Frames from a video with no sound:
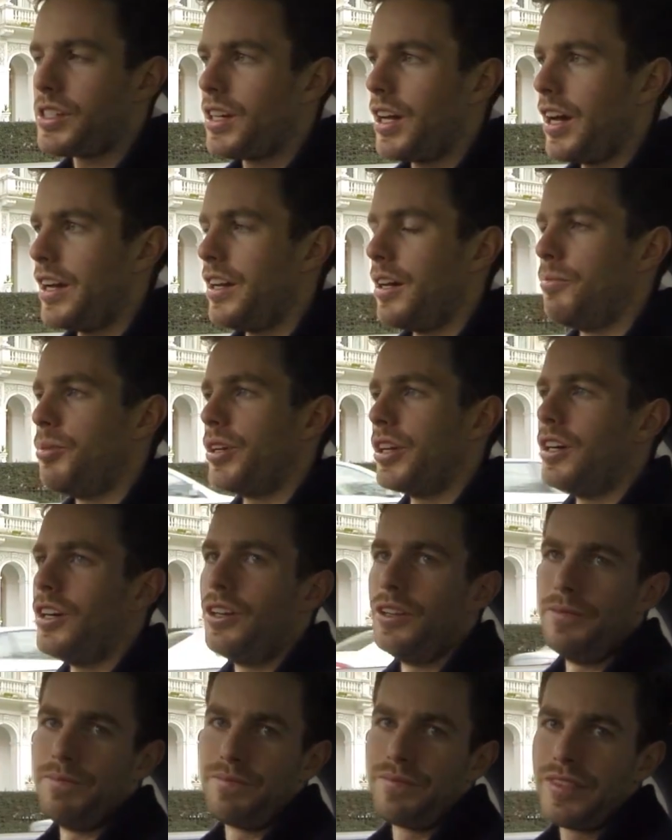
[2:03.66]
and I'll put it
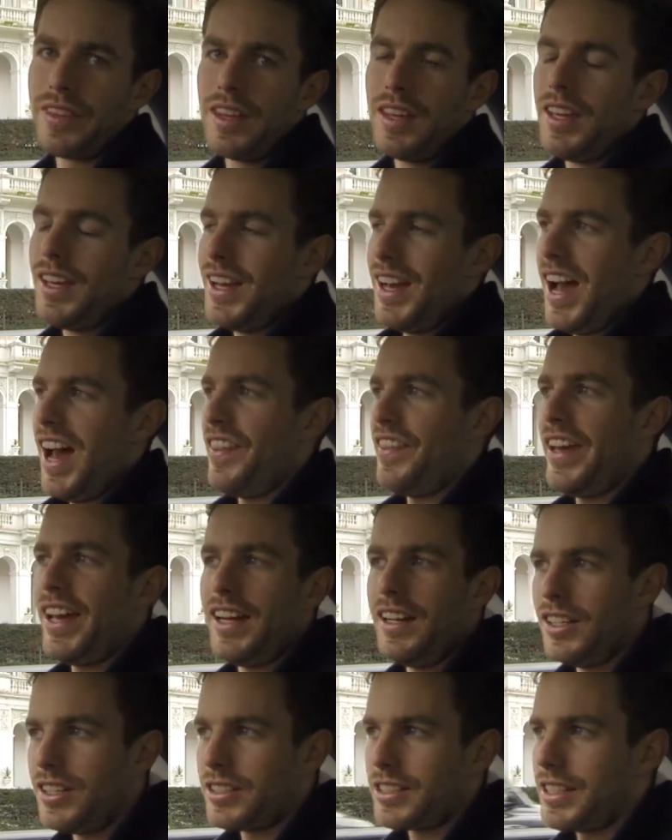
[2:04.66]
on. And they
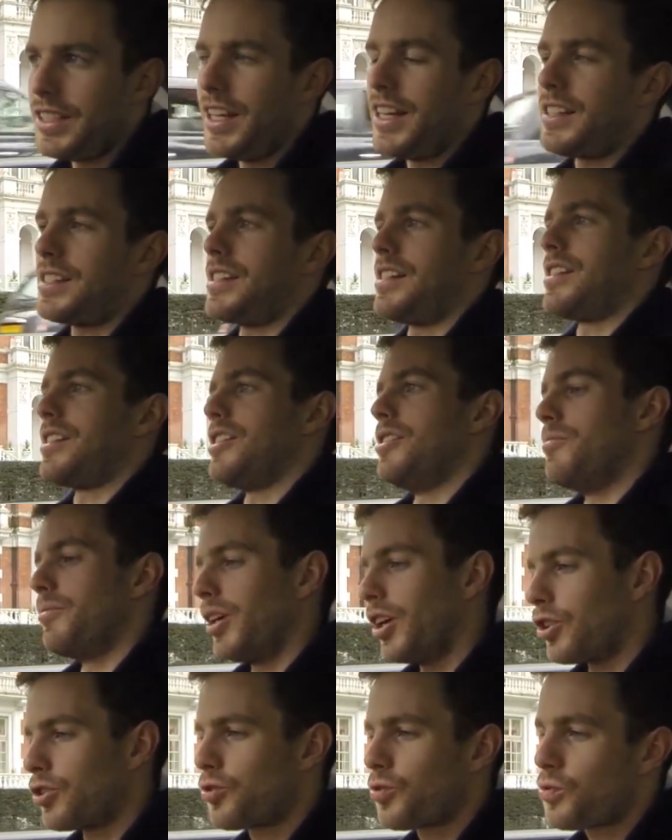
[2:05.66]
looked in their system and
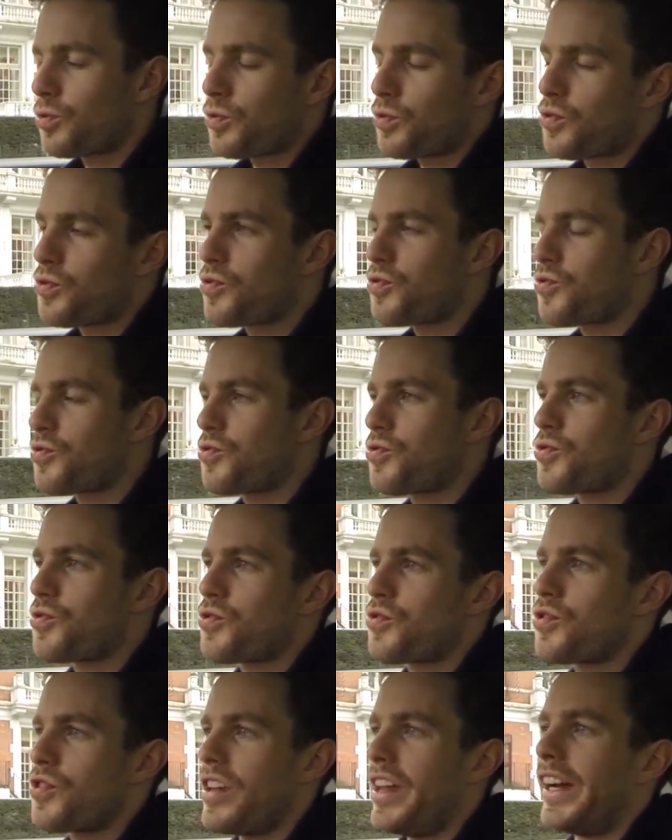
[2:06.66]
go,
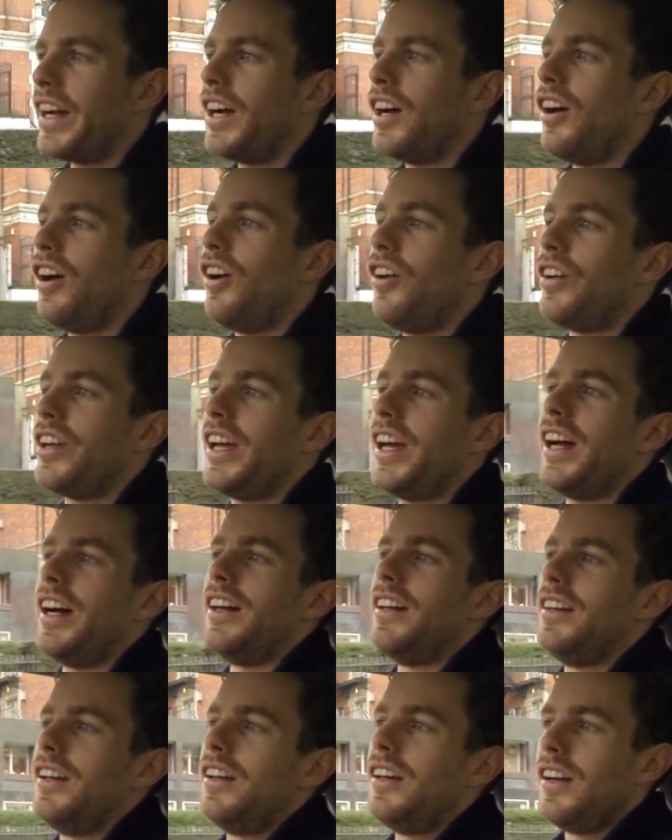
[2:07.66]
and they go, oh yeah,
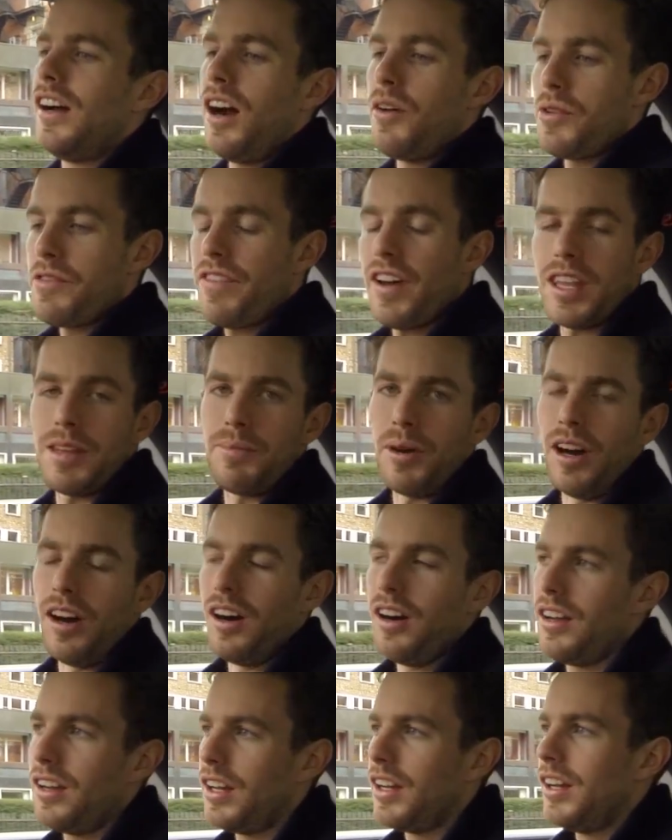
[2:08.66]
oh we found the
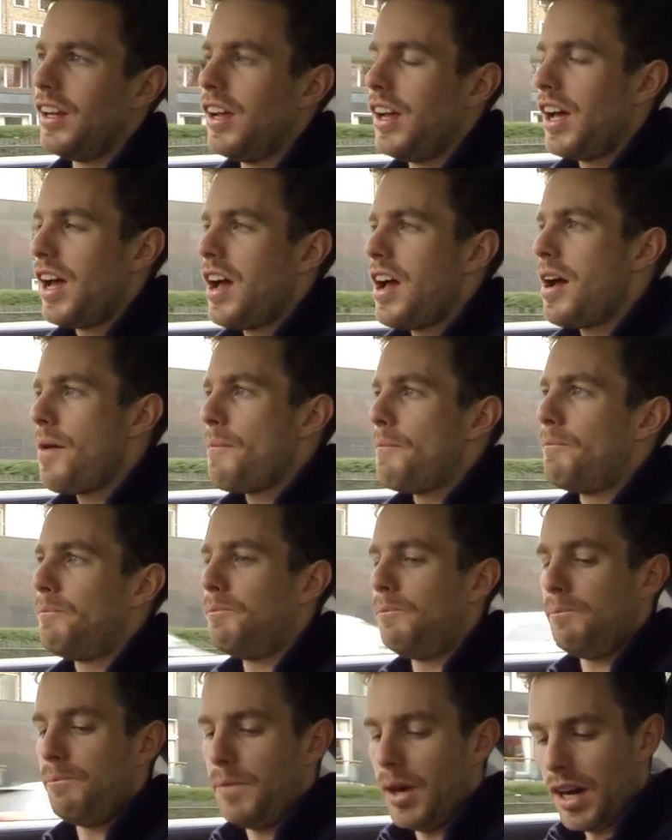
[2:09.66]
part,
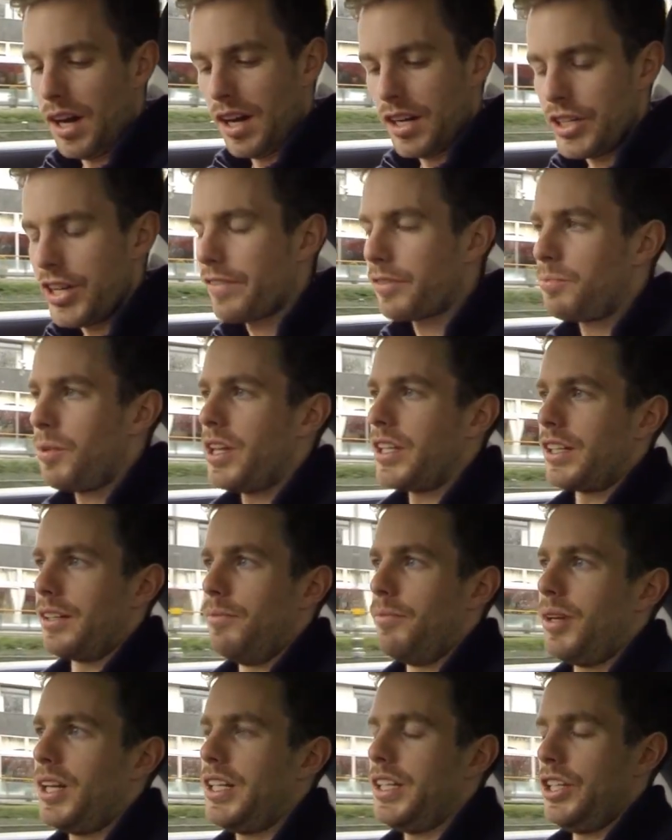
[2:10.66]
but you have to buy the
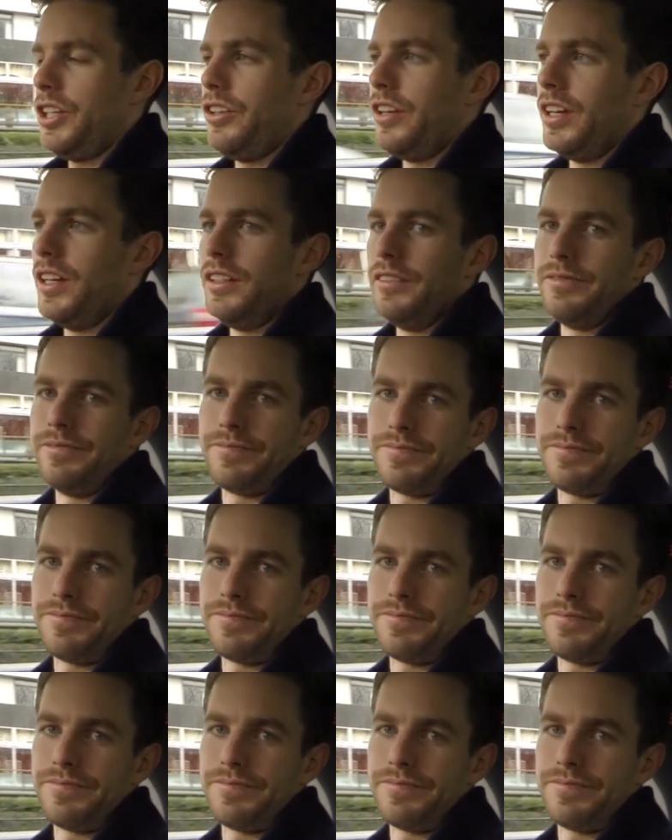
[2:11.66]
complete unit.